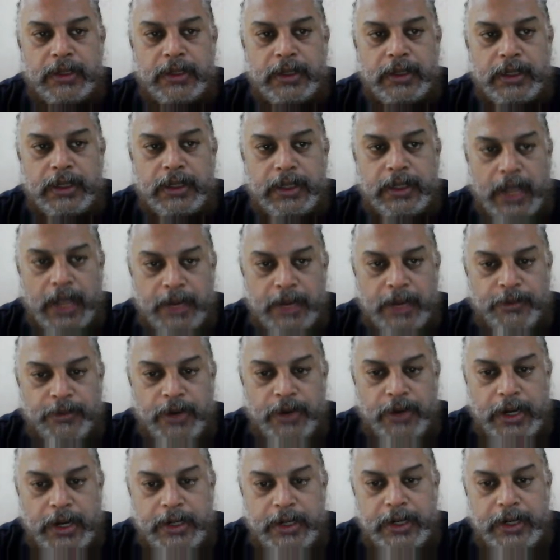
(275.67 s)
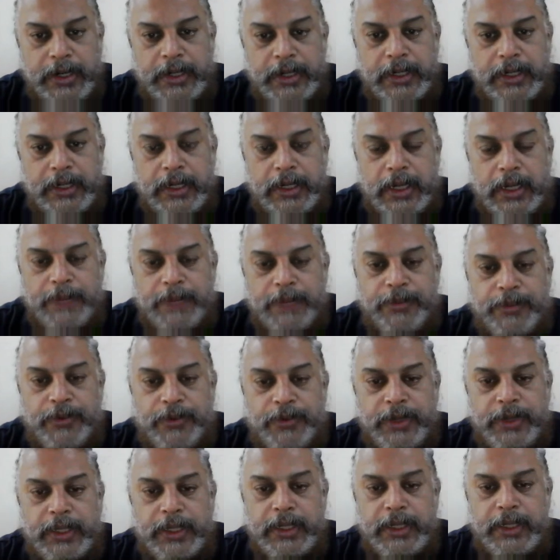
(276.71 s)
carbohydrate,
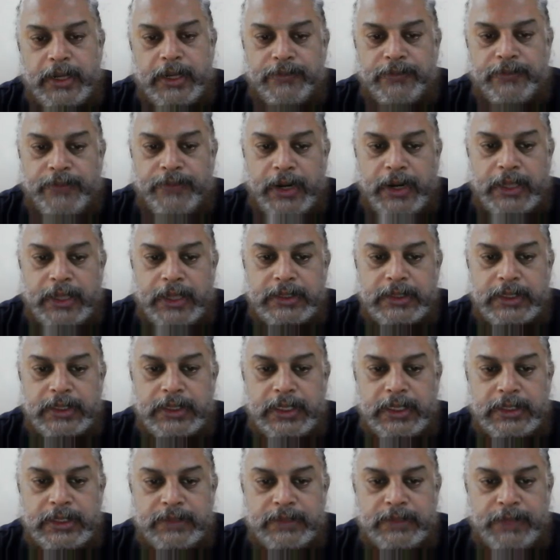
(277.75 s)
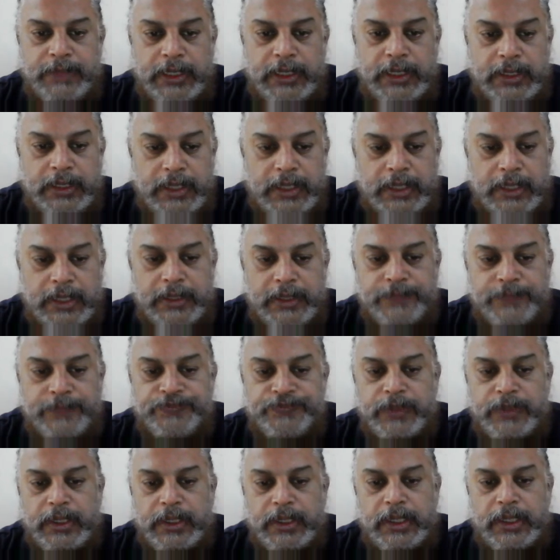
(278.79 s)
protein and fats is being done.
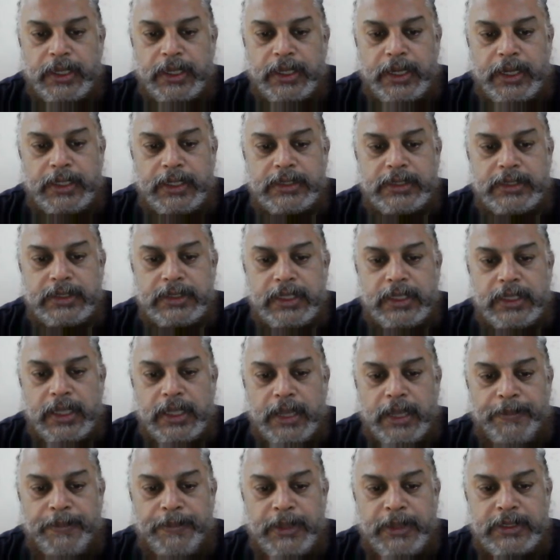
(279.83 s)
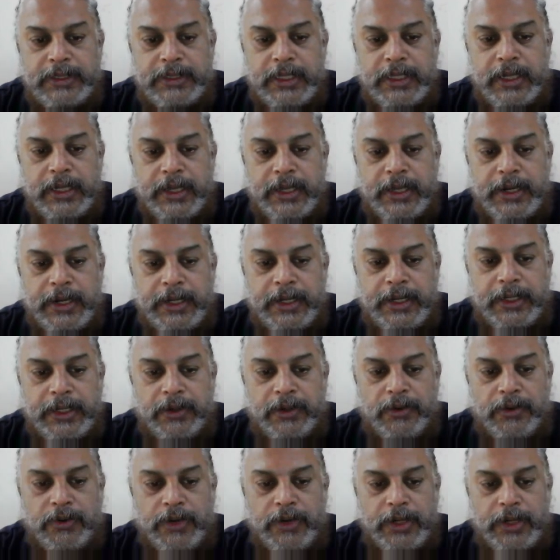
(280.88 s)
It is a major
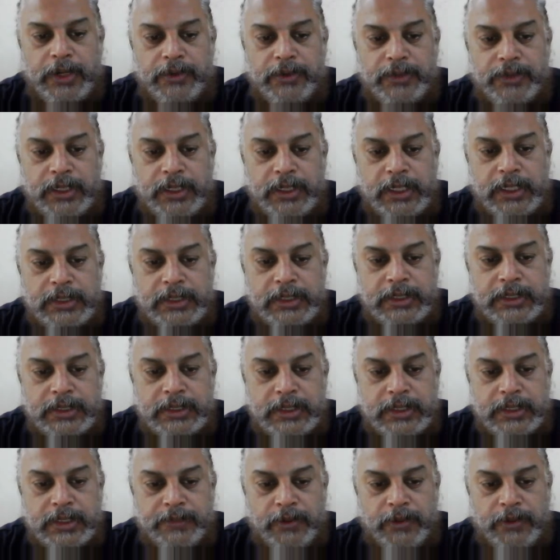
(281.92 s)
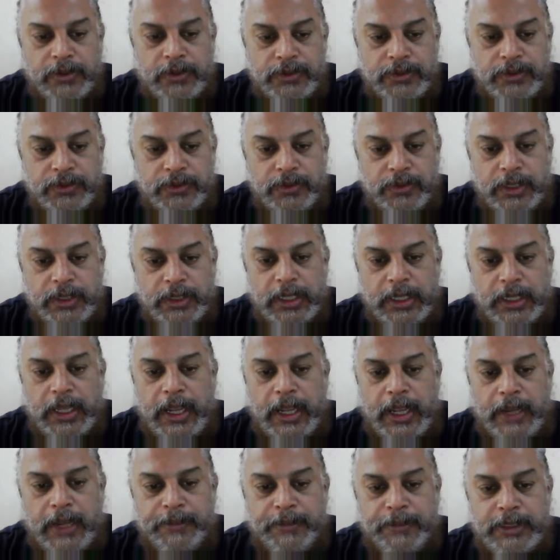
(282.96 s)
reticuloendothelial system also,
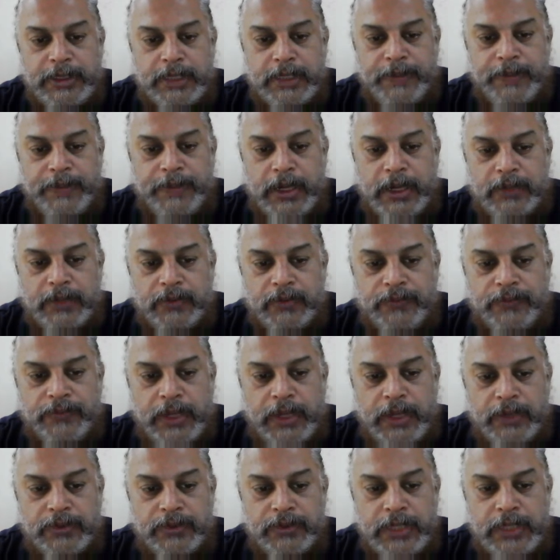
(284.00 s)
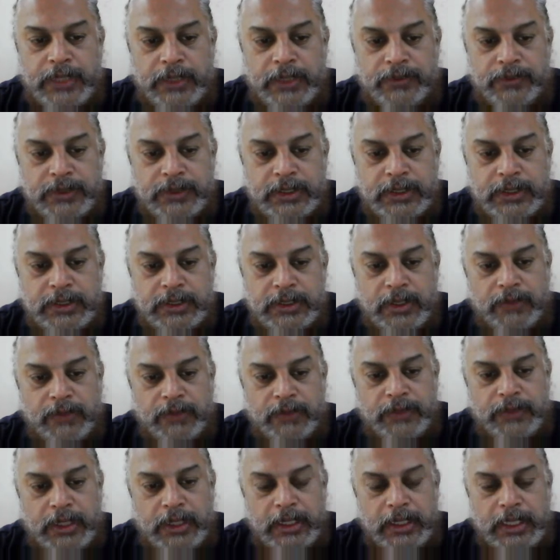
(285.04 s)
and major part of the phagocytosis of
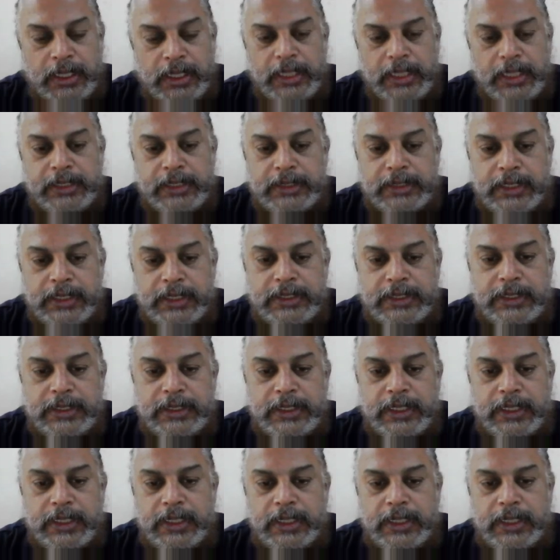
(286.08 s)
the senescent